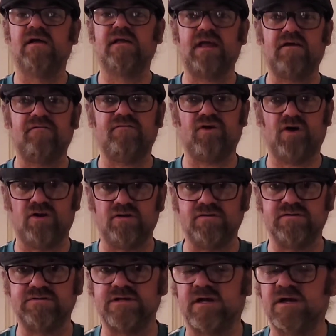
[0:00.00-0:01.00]
Canvey
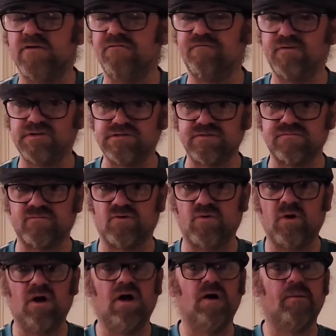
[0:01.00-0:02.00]
Island. First of
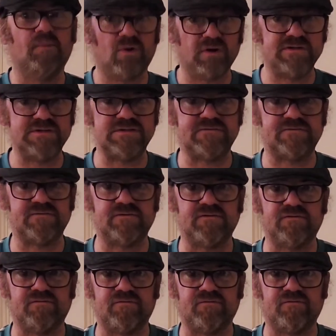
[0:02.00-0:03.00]
all, apologies for
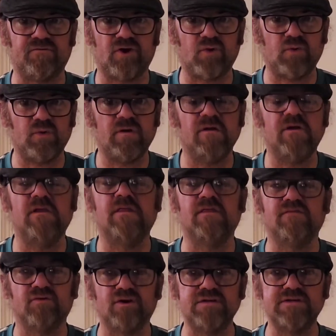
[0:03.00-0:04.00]
the throat and the
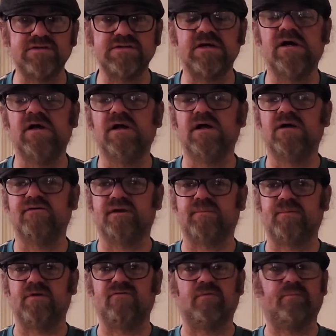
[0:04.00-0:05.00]
voice. I've had a
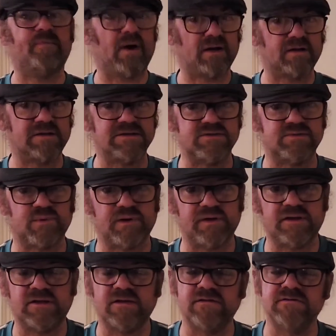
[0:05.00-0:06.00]
bit of a bug this
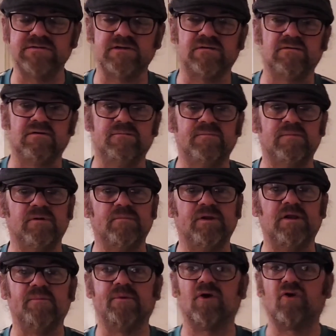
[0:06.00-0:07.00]
week, so I'm a
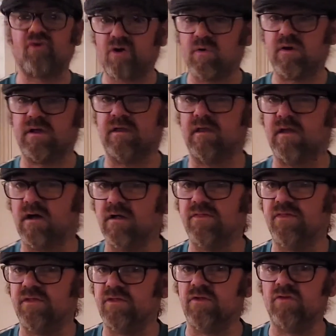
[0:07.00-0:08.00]
little bit croakier
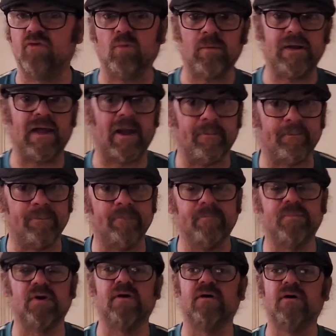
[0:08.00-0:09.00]
than I normally am,
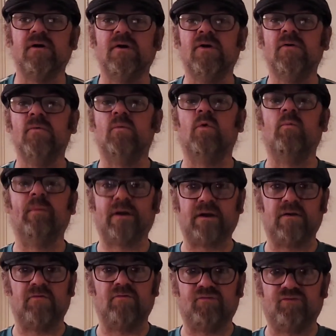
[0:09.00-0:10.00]
but we'll muddle
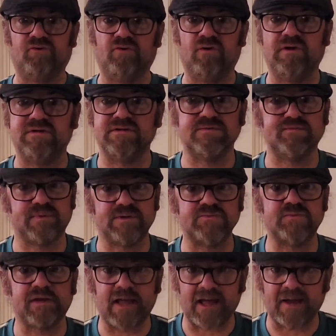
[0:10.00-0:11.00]
along through this as
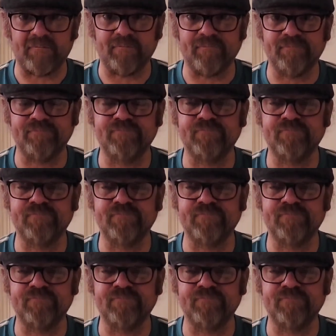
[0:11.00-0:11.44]
best we can.